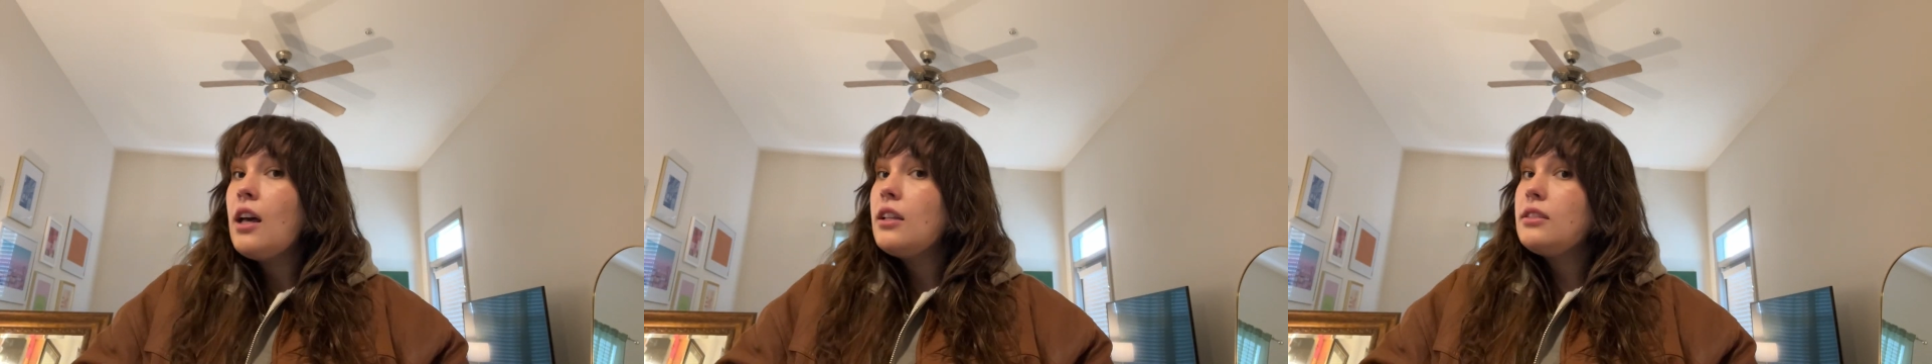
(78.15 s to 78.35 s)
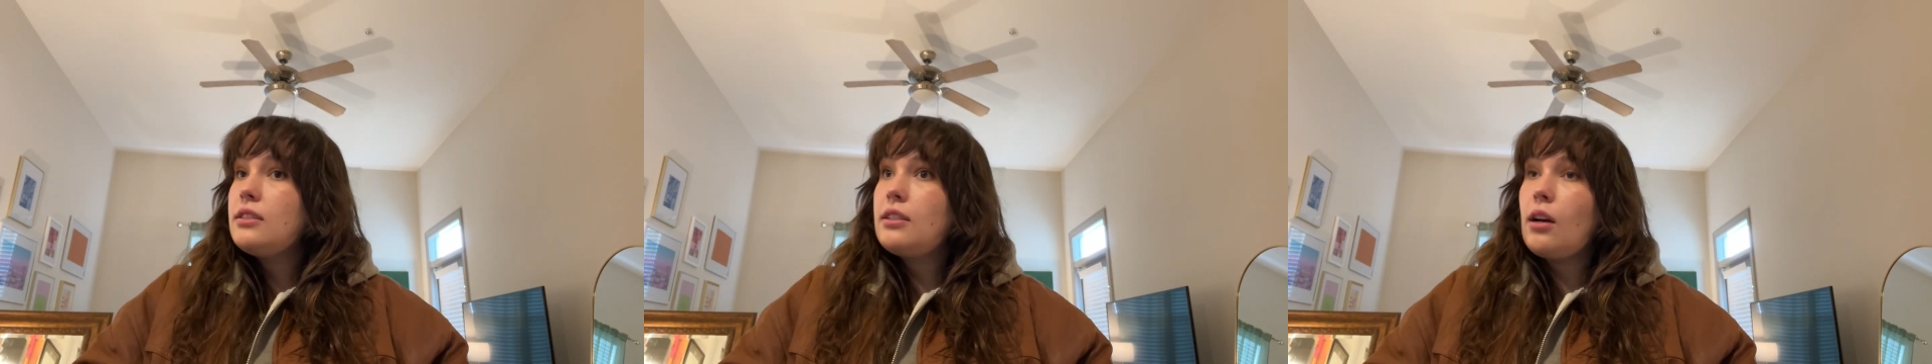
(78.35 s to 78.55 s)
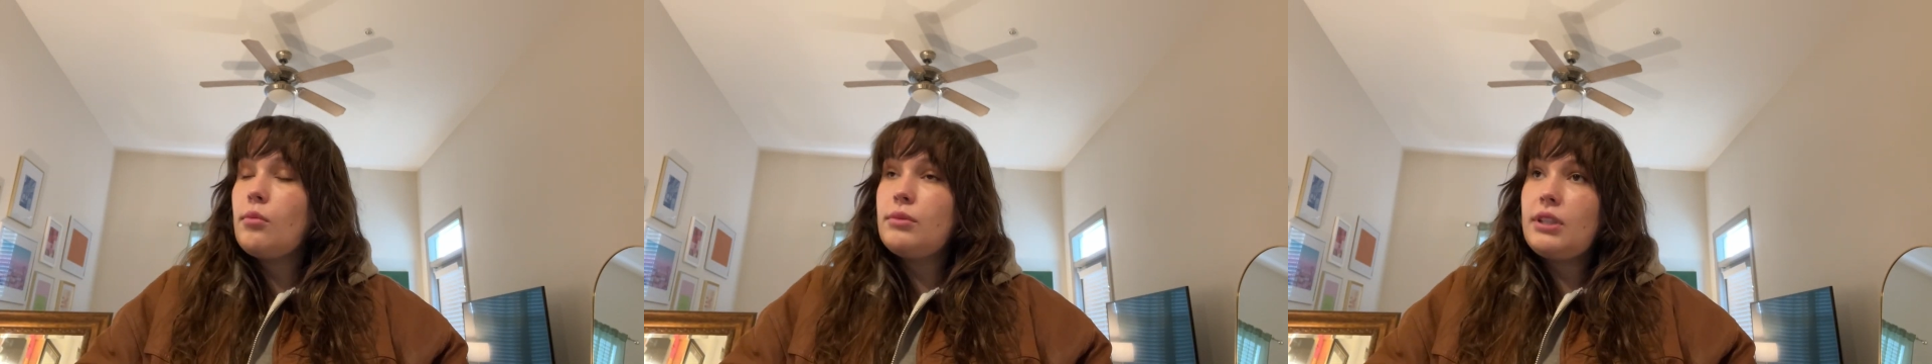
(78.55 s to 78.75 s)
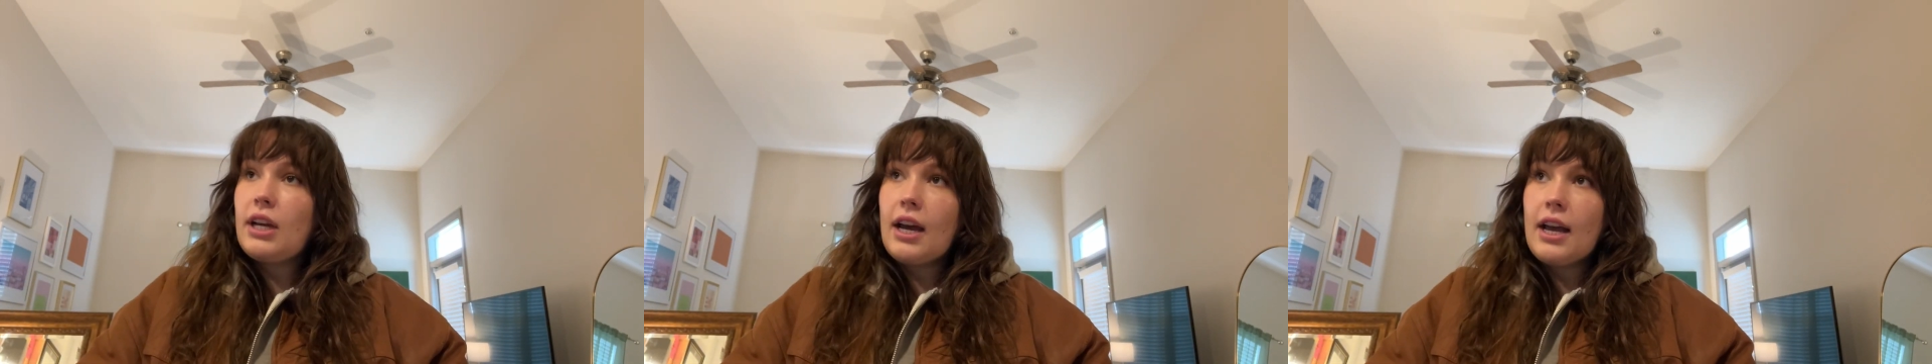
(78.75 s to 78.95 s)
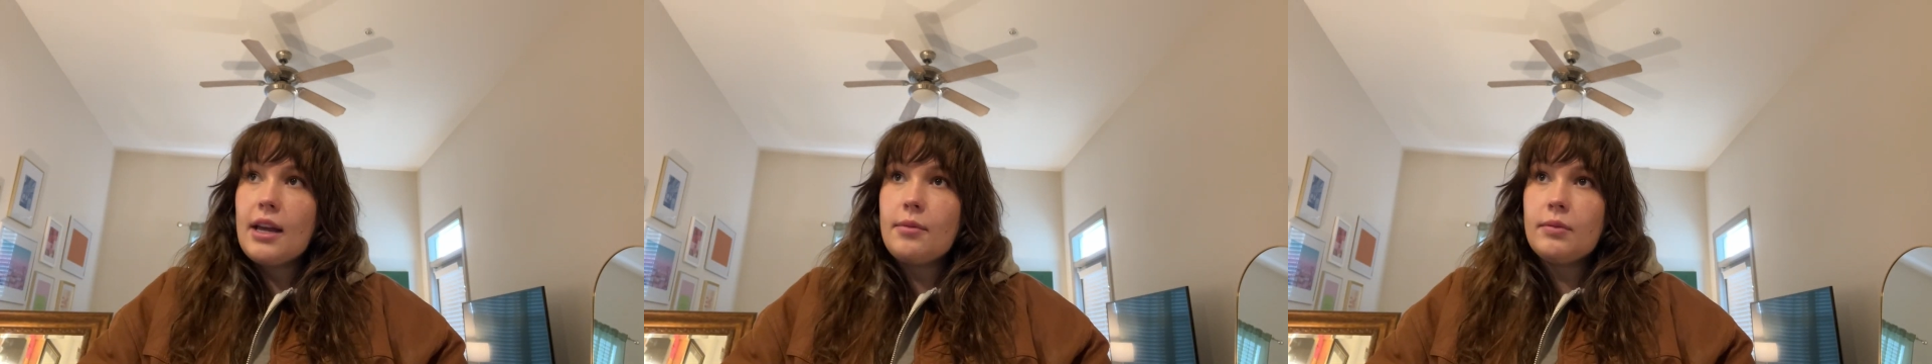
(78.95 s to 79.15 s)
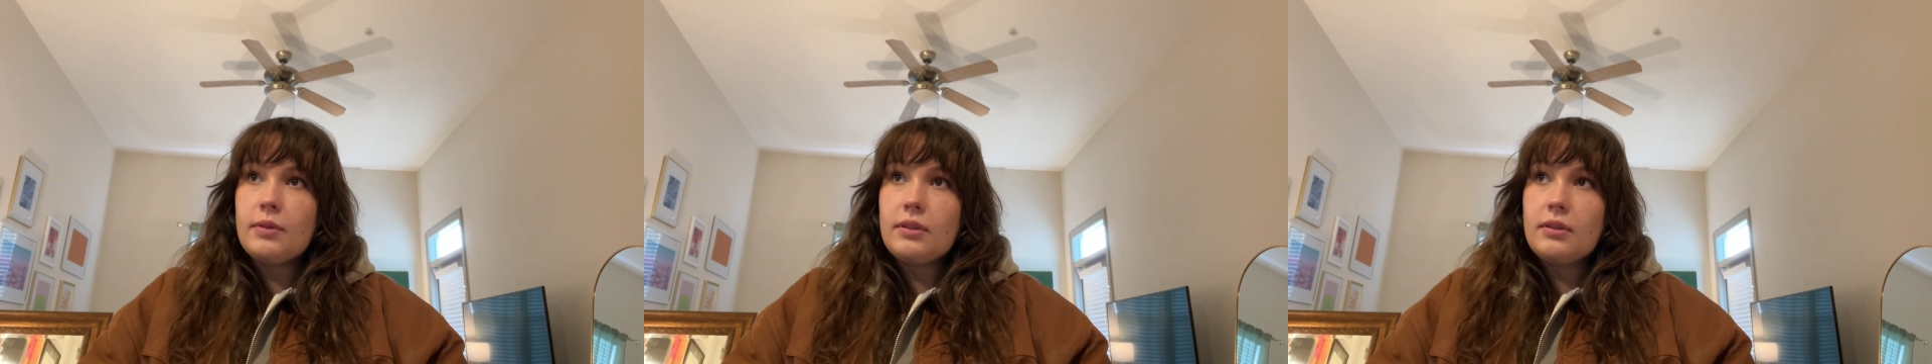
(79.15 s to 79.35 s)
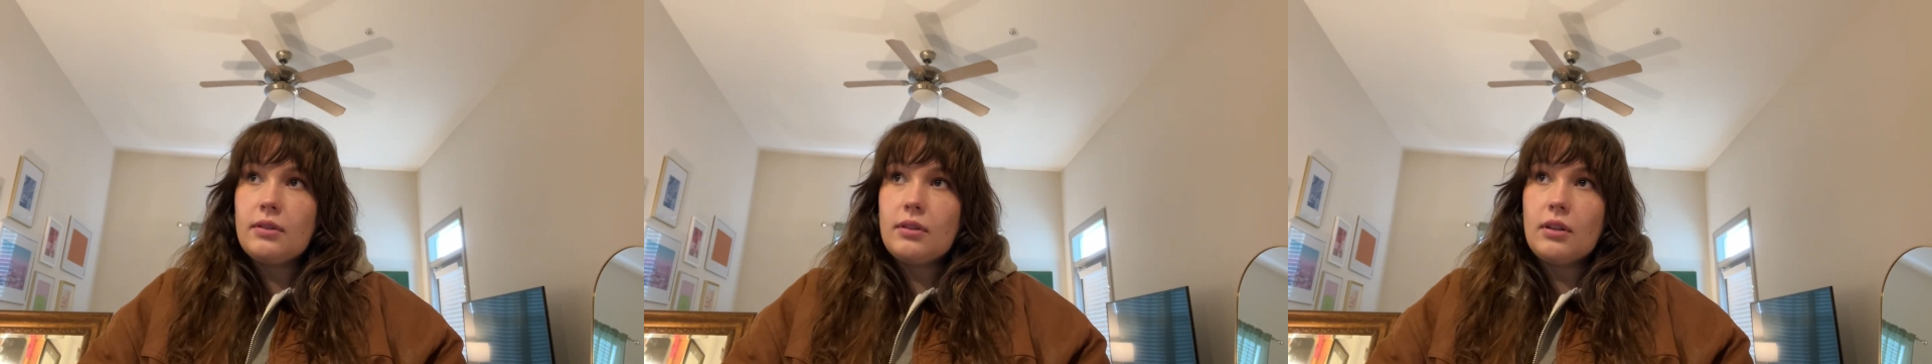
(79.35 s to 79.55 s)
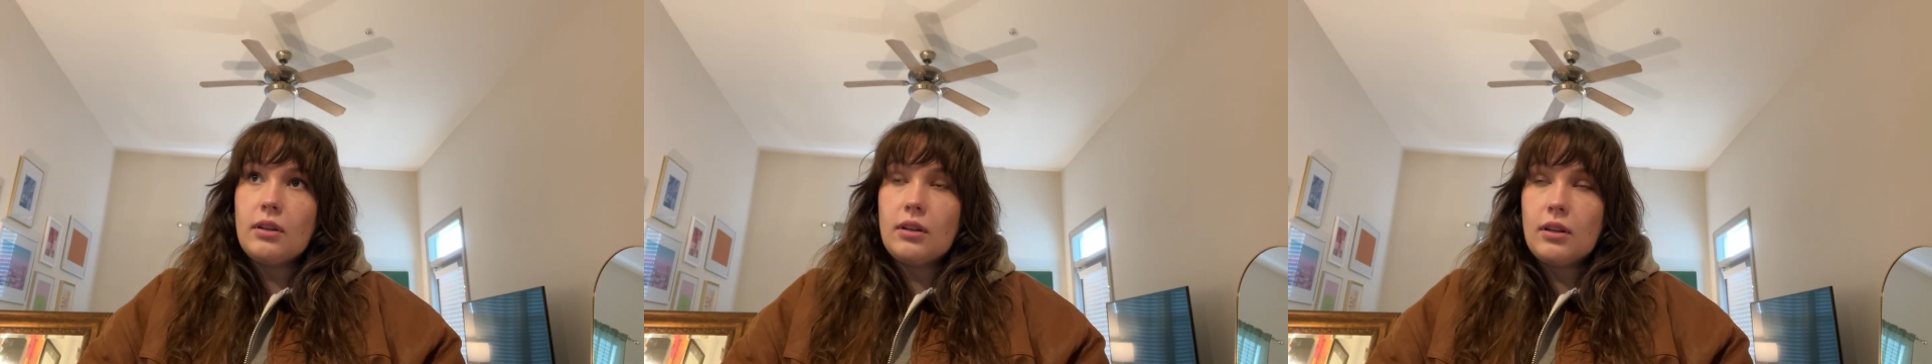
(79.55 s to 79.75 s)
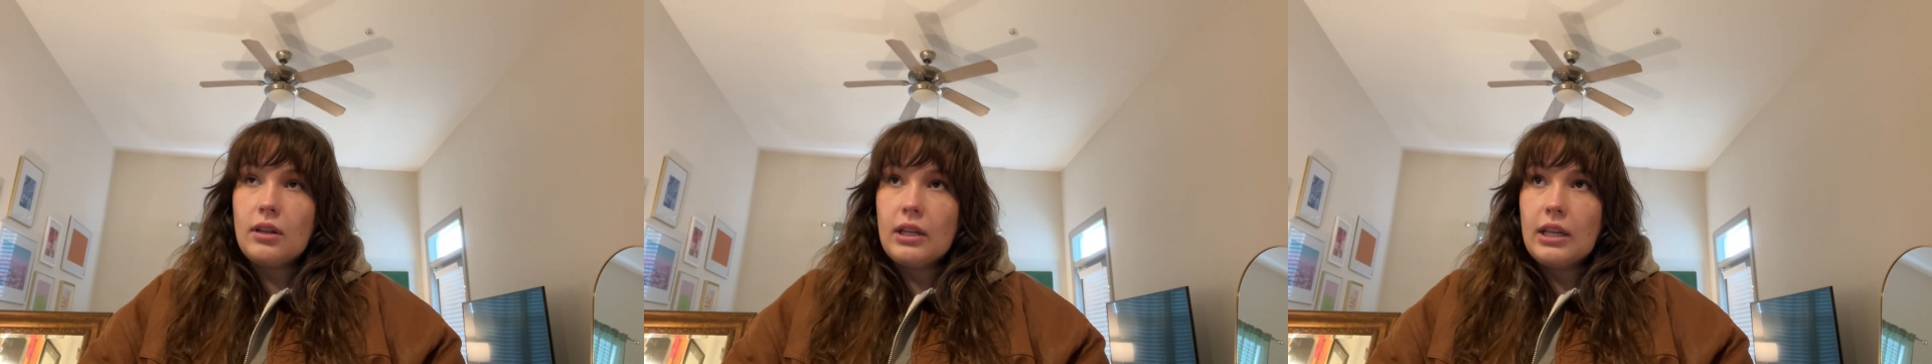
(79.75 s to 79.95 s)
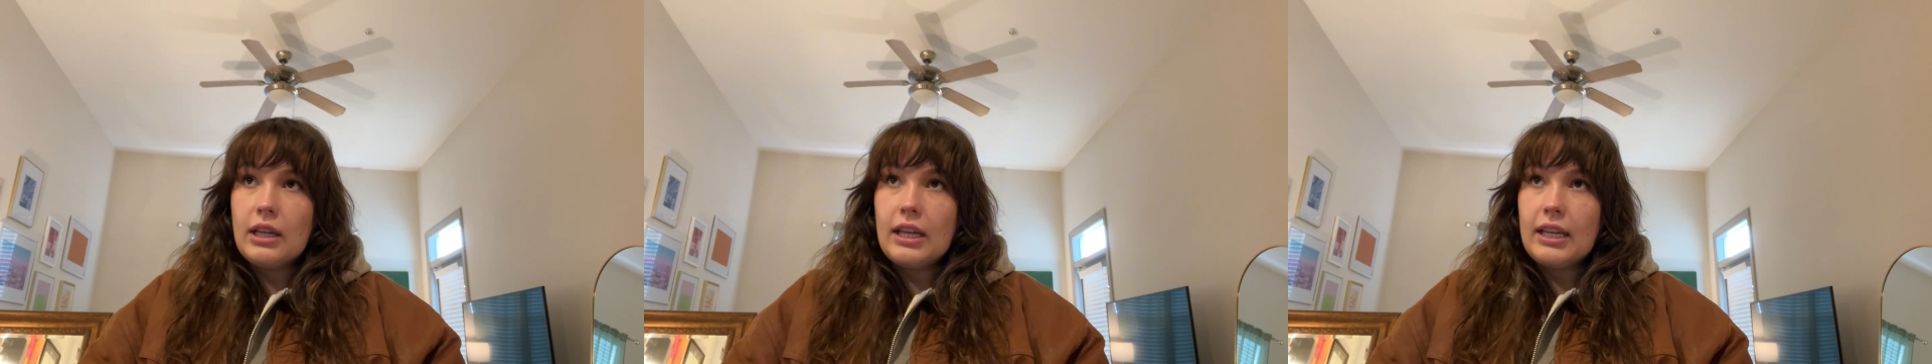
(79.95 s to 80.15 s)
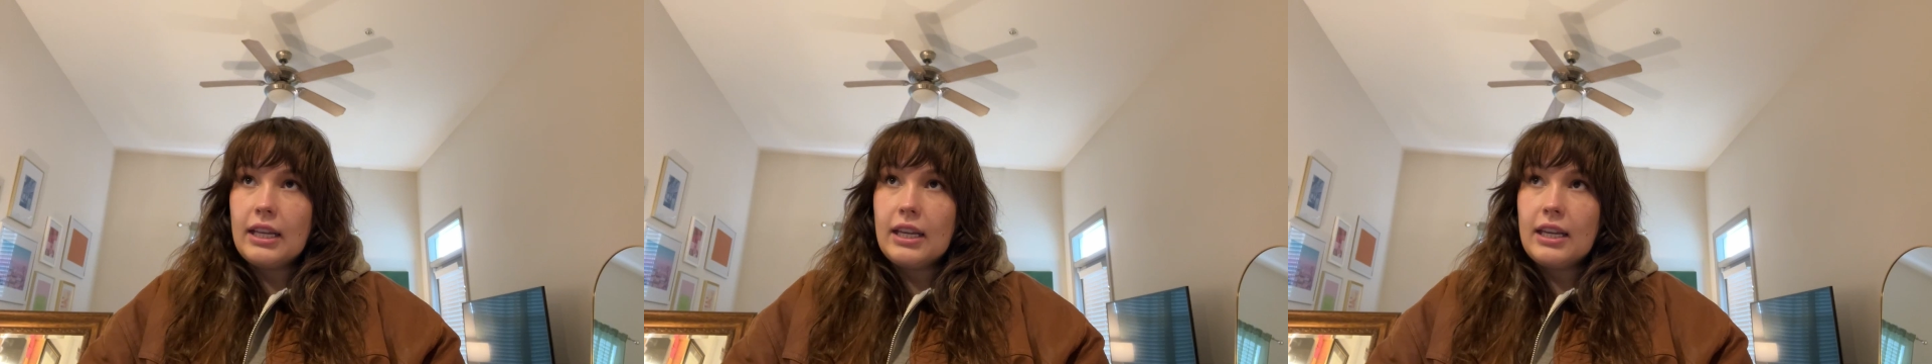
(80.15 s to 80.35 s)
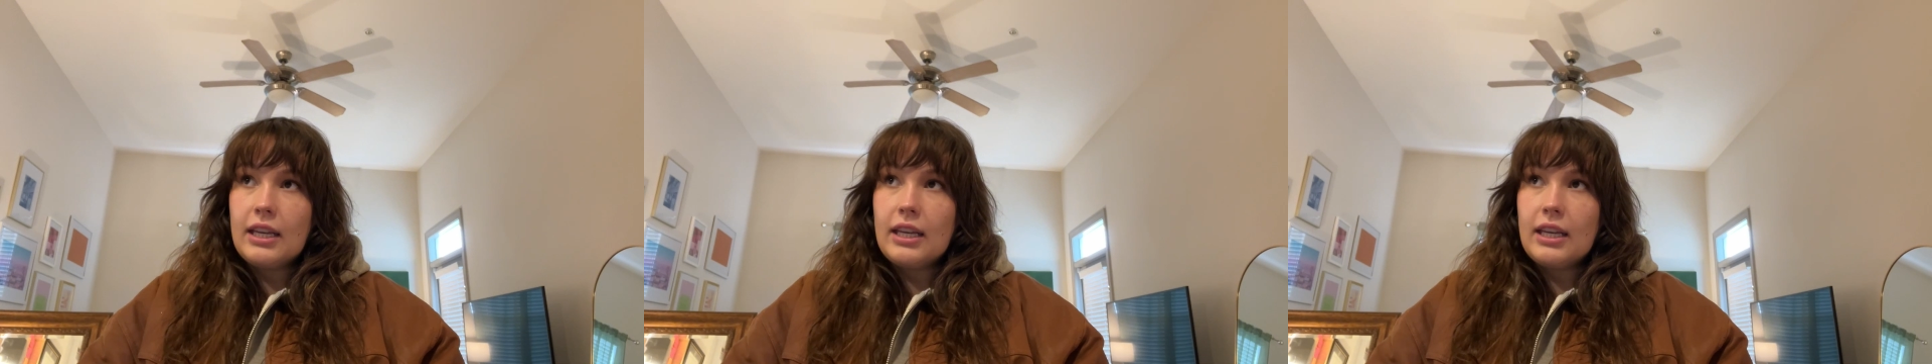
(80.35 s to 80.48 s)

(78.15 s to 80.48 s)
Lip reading: Sometimes it